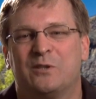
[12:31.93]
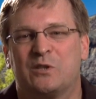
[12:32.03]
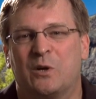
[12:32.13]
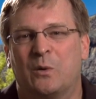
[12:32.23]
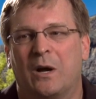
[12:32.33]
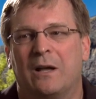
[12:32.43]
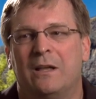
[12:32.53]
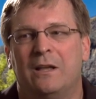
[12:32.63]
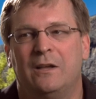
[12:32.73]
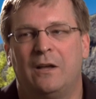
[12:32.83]
So uh,
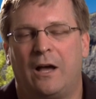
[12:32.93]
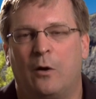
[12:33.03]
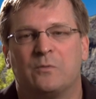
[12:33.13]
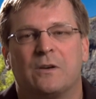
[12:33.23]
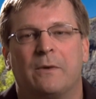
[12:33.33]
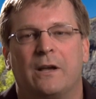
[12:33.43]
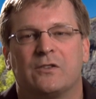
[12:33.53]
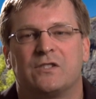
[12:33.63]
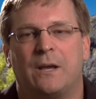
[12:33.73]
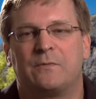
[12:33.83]
I hope somebody
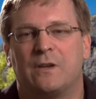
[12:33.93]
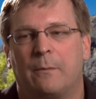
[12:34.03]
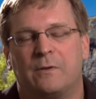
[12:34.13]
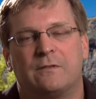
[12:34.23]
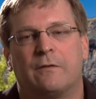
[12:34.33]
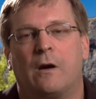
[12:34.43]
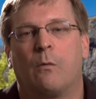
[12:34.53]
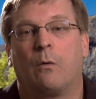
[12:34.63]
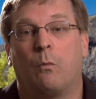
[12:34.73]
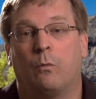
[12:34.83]
else steps up. It's a
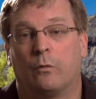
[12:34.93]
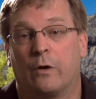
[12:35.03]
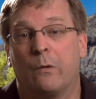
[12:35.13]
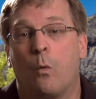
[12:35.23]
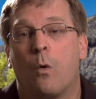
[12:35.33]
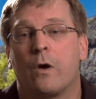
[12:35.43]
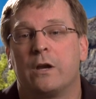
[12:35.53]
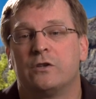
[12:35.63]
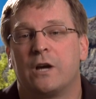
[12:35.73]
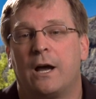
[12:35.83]
very re
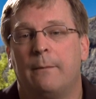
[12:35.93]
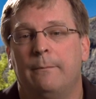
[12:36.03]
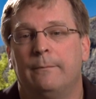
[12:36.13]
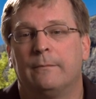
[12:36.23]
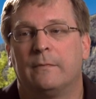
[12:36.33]
rewarding job.